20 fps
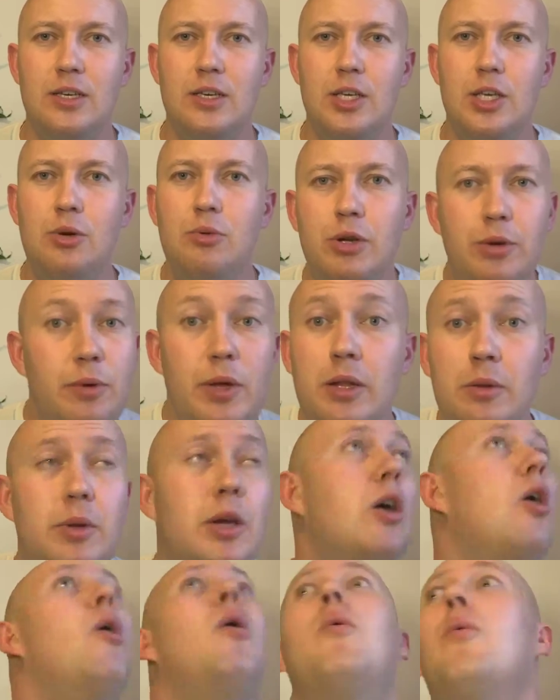You would really,
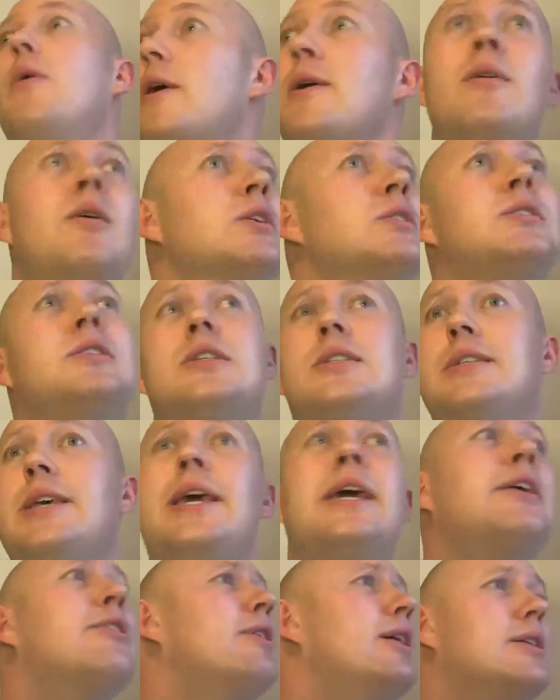oh, well, what's the
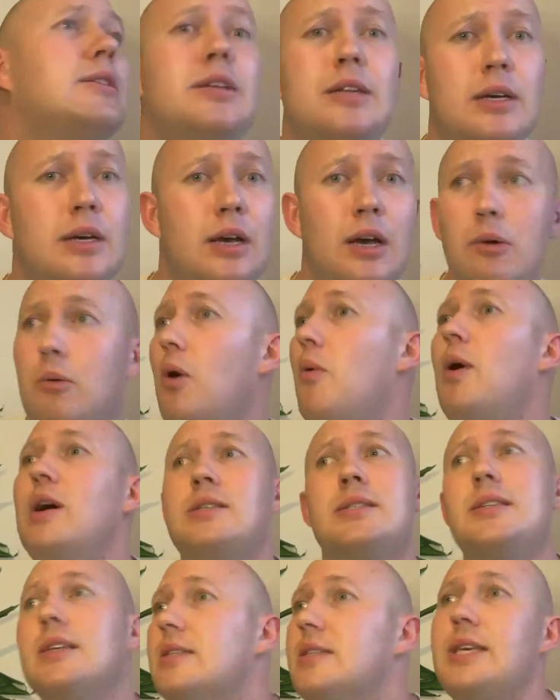secret? Well,
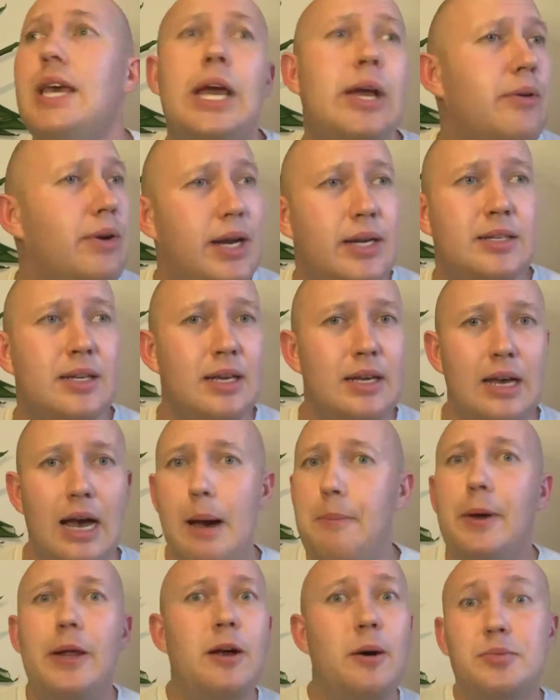what's the secret?
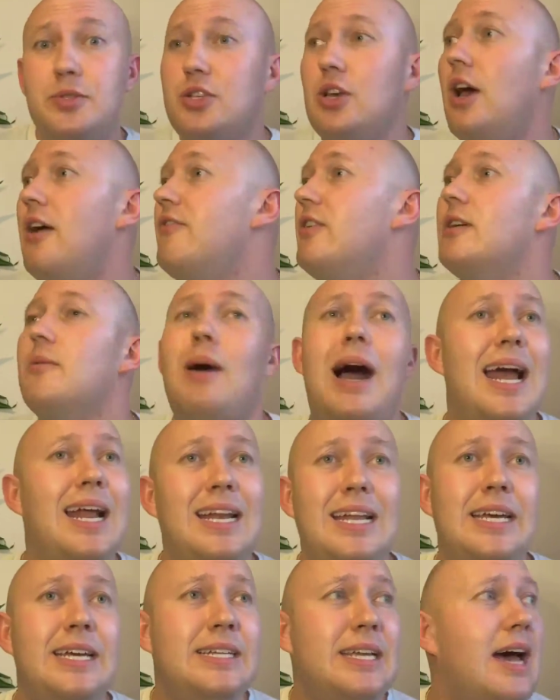I've been observing my
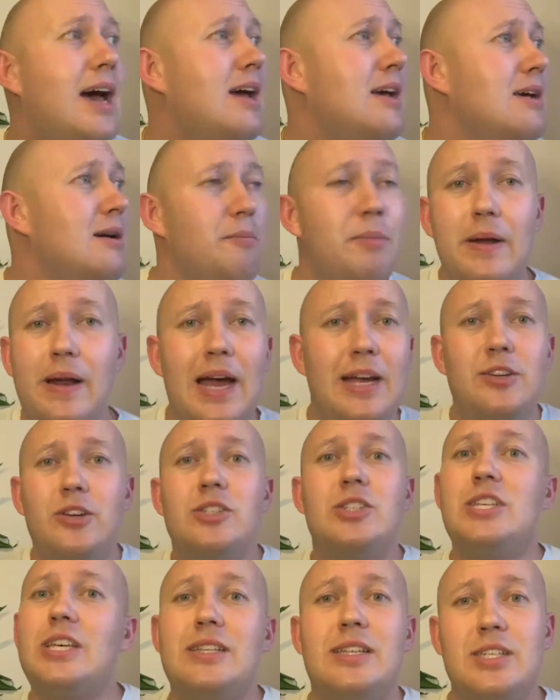leader, but I
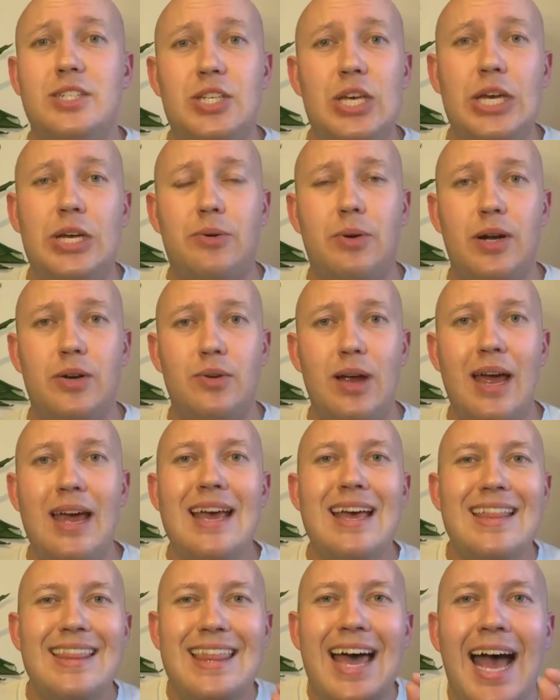don't see the secret, right?
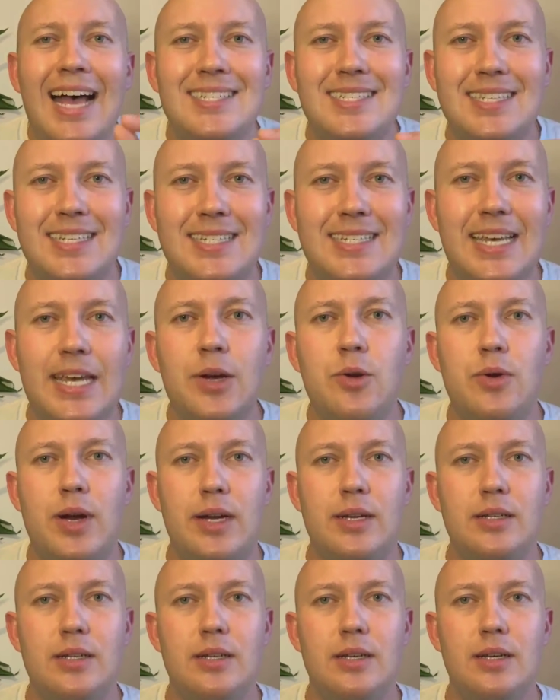That's the
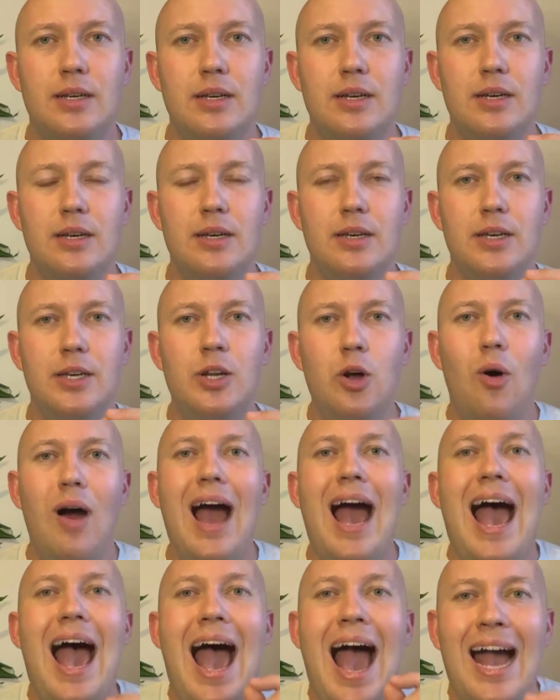secret.
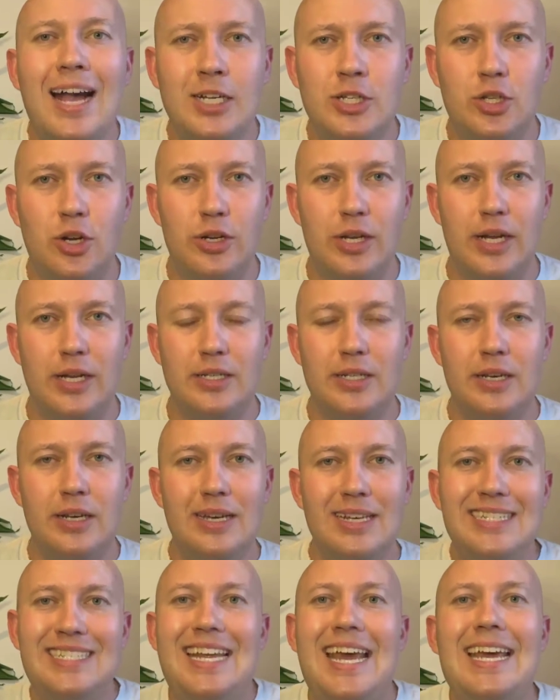Act on it.
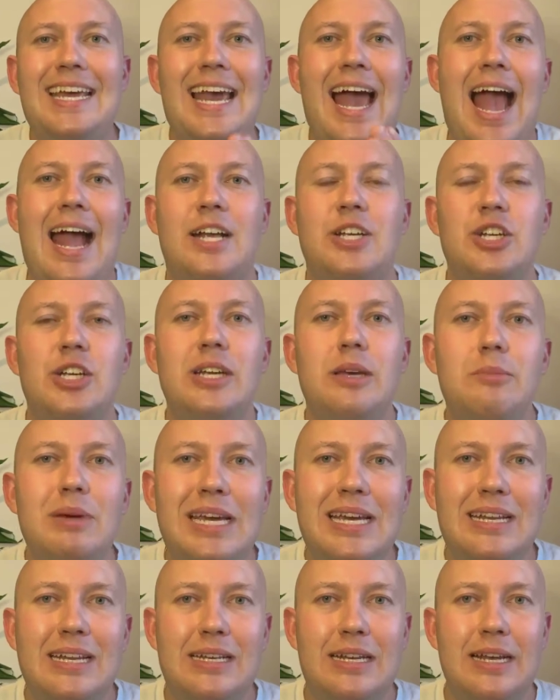Take action
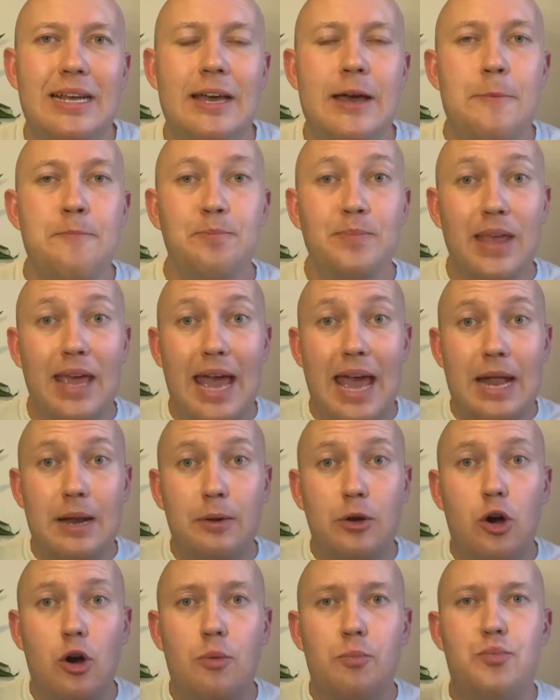immediately
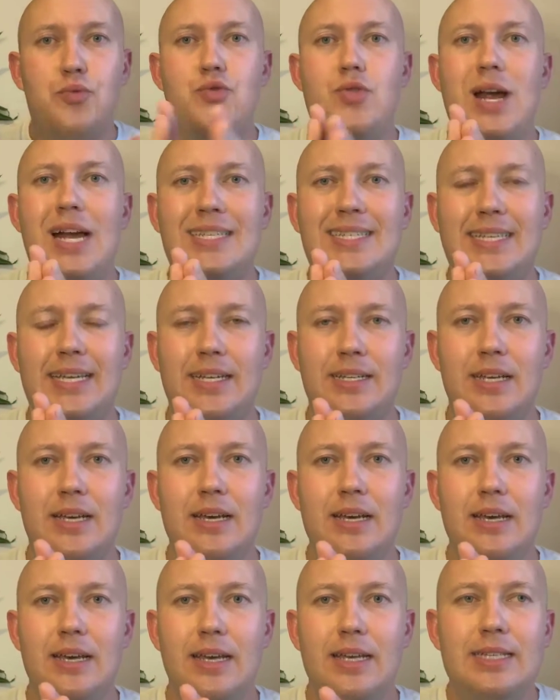and compress it.
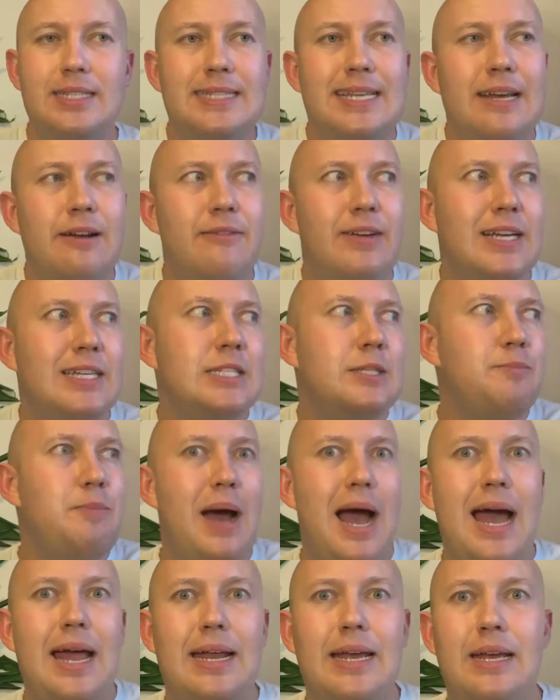Instead of
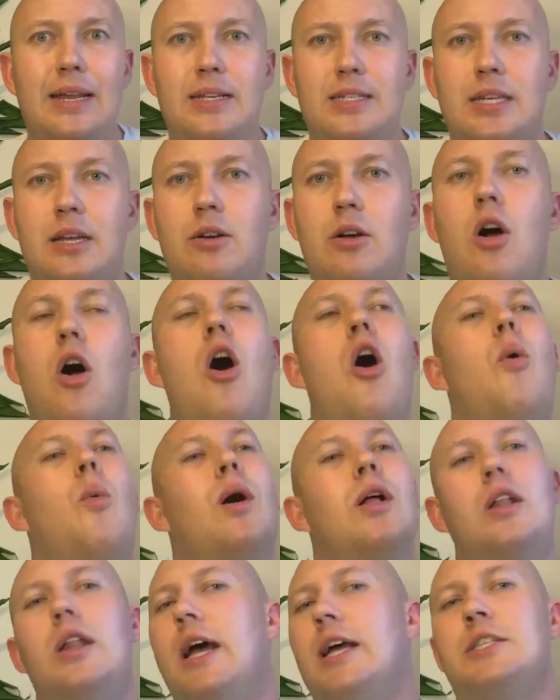expanding it, instead of, oh,
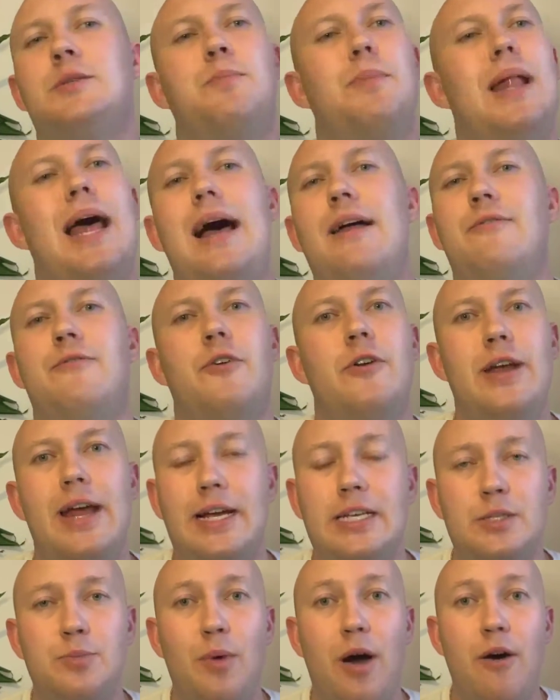well, let's plan for
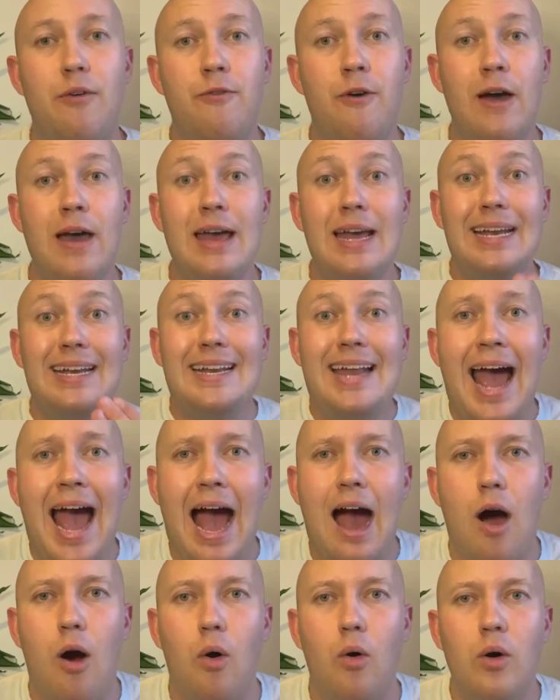next month.
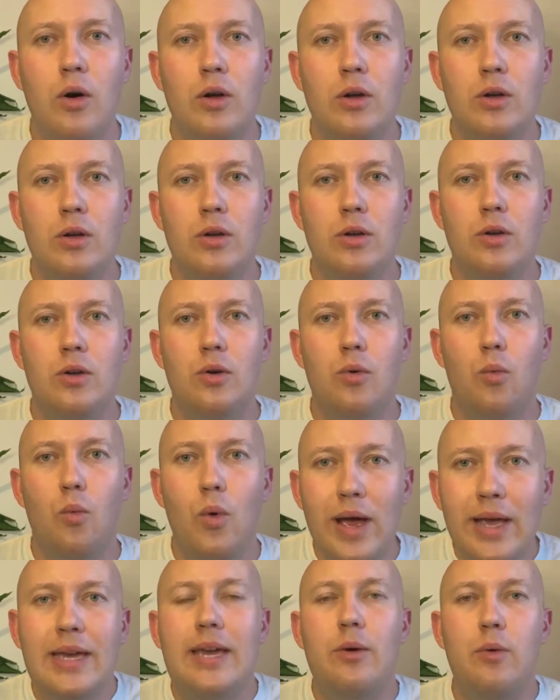Now,
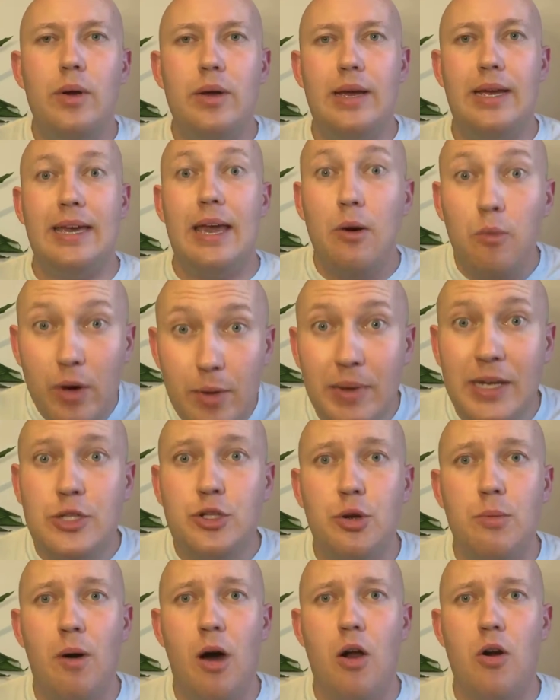when can we meet? Can we meet
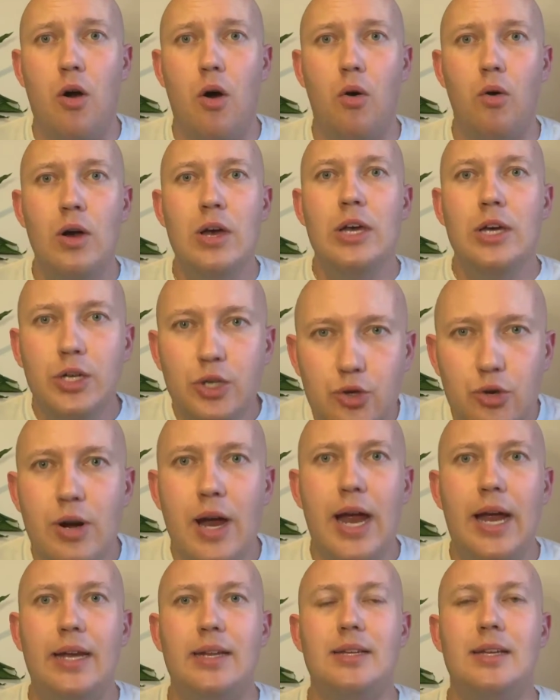tomorrow?
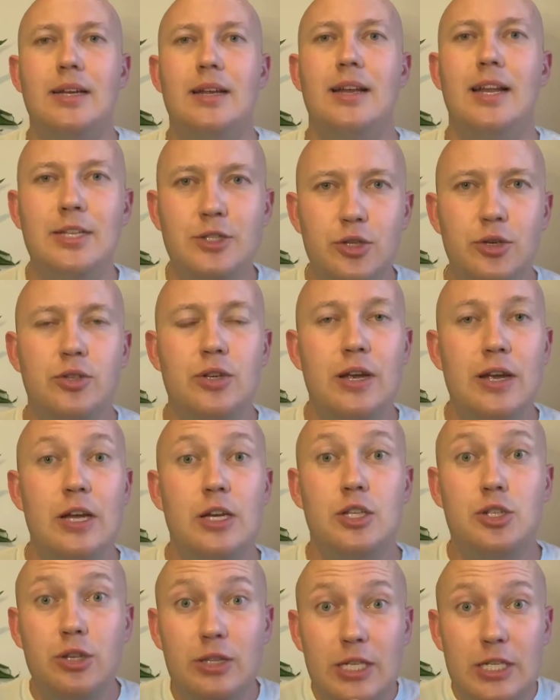Great. Let's do it.
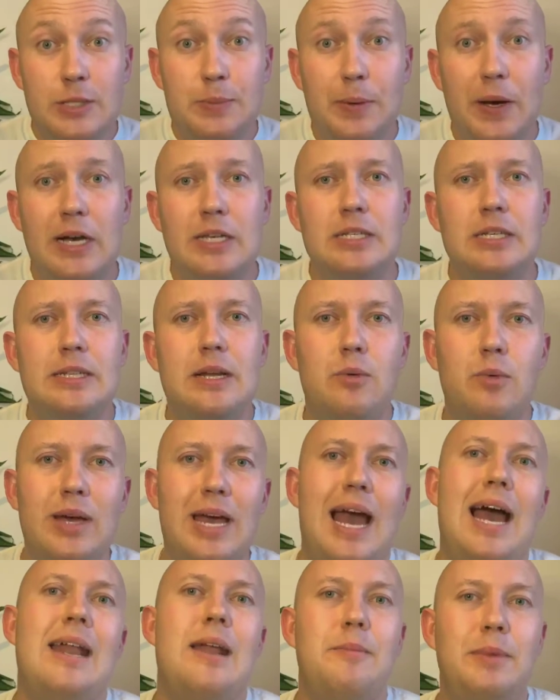So this person that we
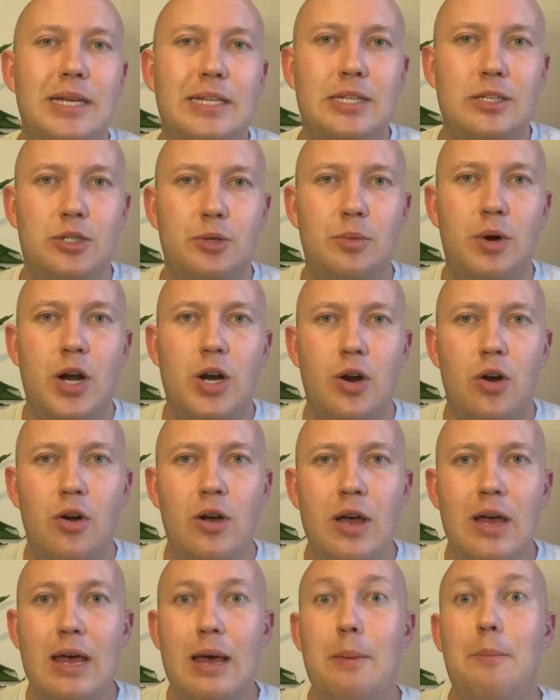had a meeting
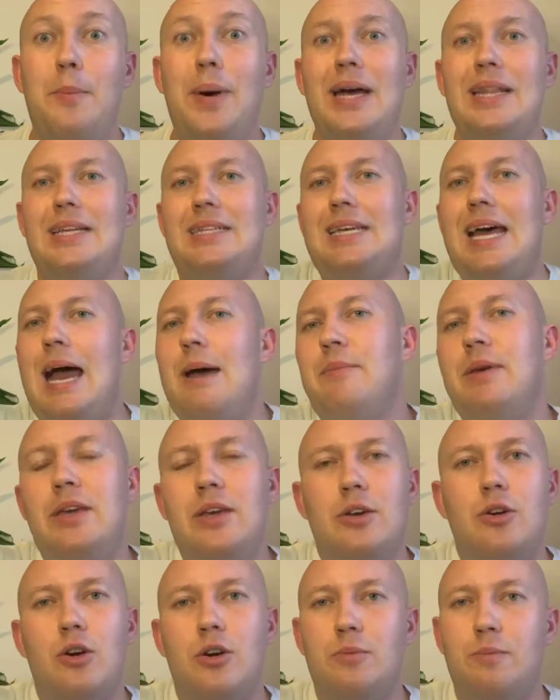tomorrow, by the time
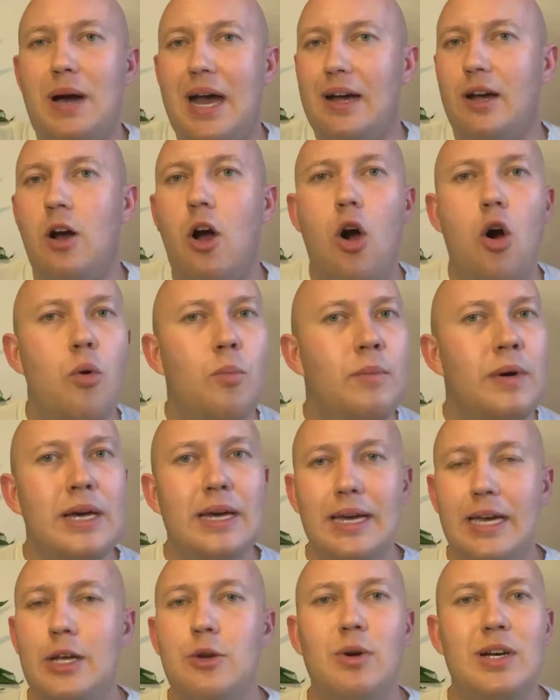he got back home,
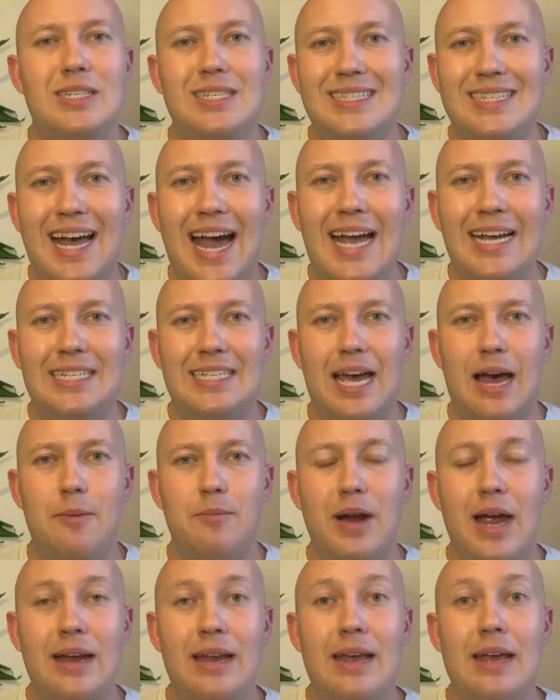it was nighttime,
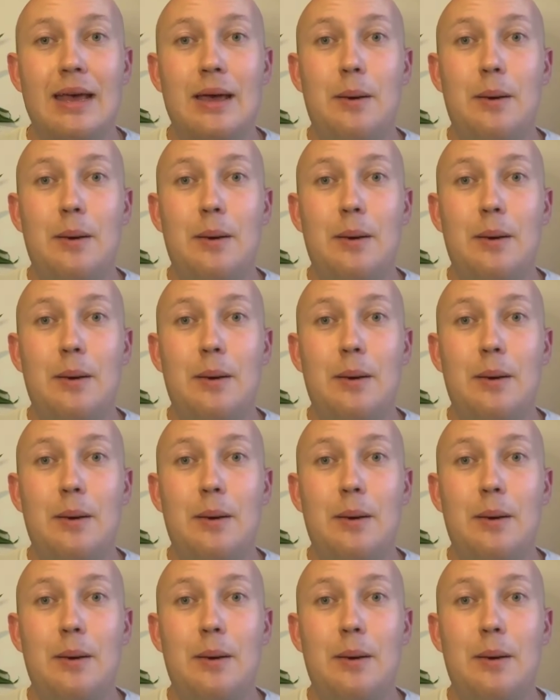right?